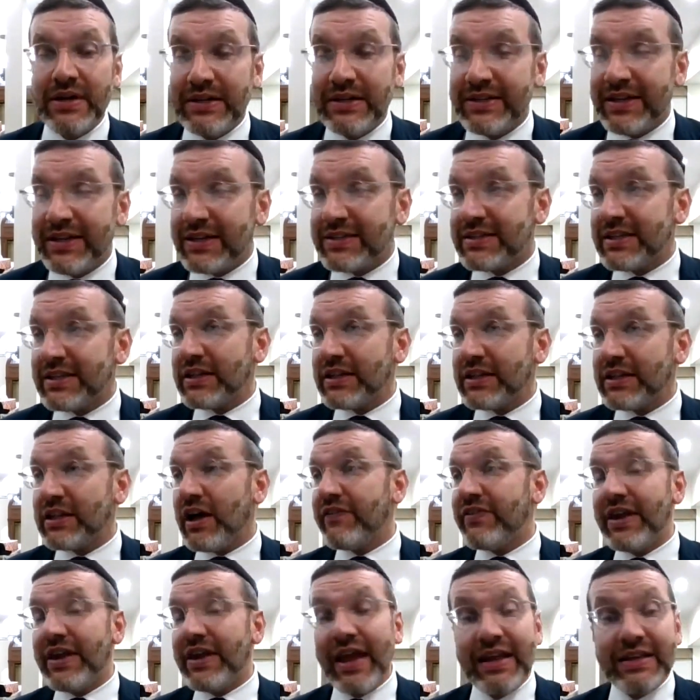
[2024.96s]
That's the
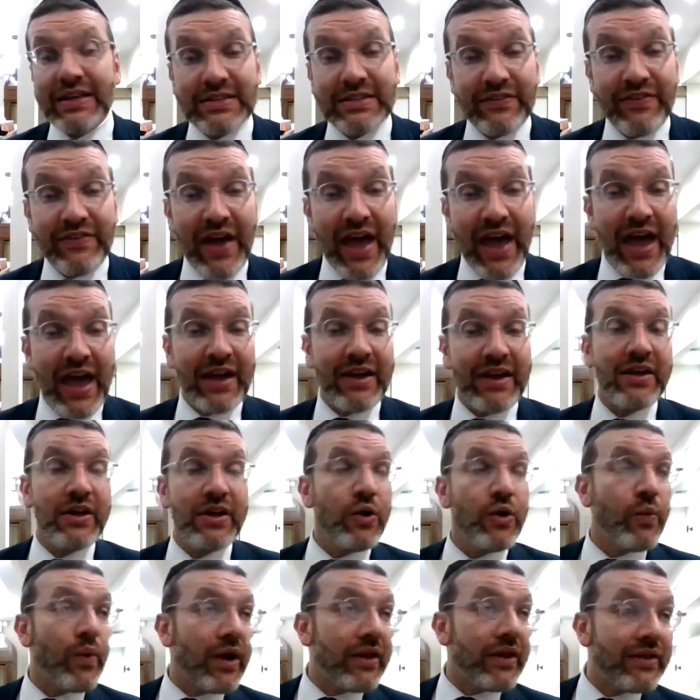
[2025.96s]
love that Esav had
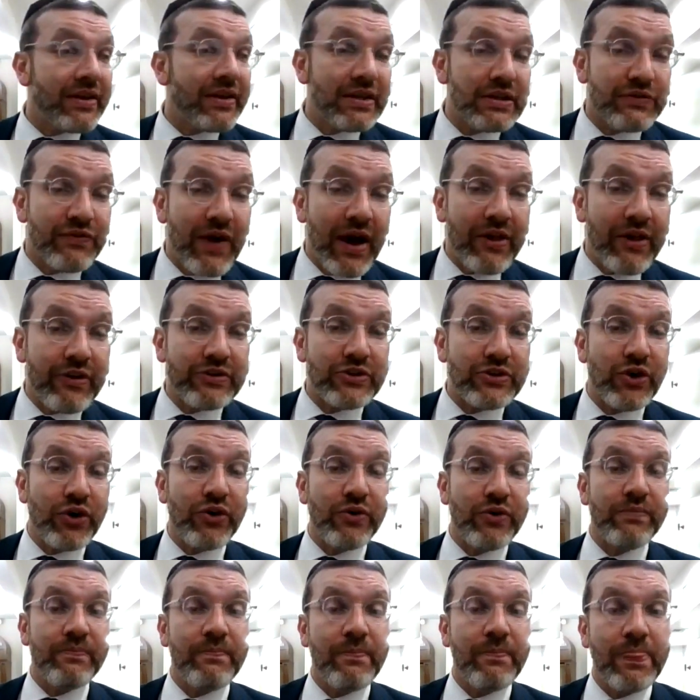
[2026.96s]
while in his father's
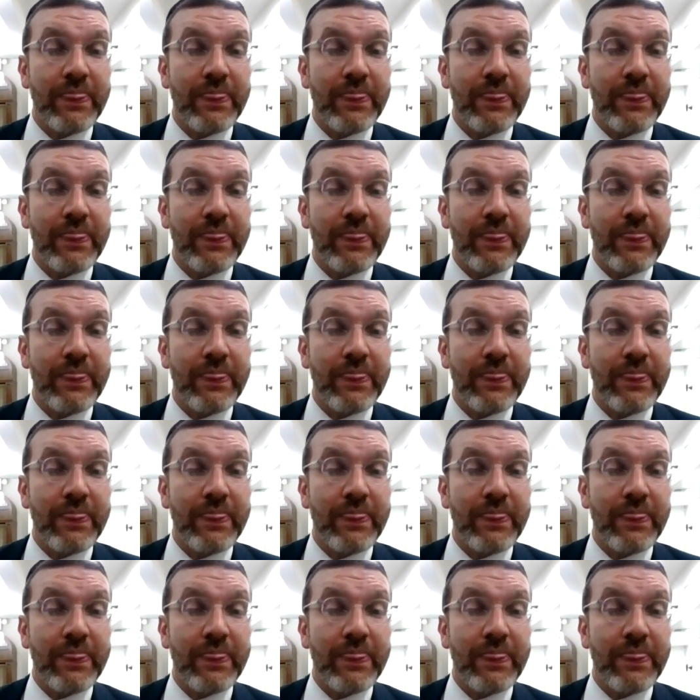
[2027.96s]
home.